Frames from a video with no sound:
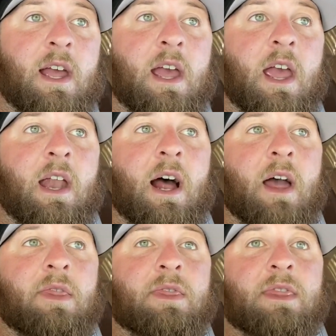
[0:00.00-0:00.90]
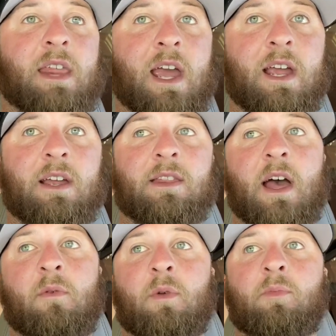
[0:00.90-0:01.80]
and I think
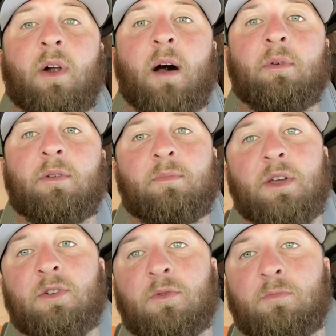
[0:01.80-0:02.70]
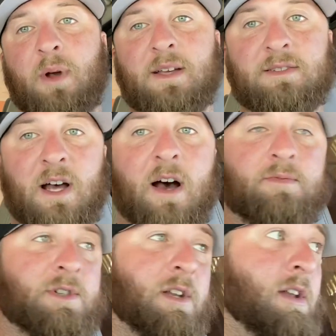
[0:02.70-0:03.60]
that would probably be your best
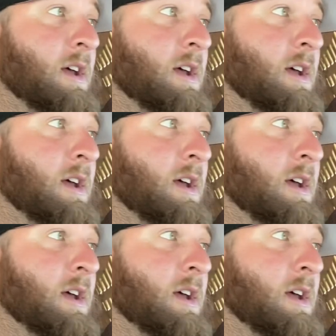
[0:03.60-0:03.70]
option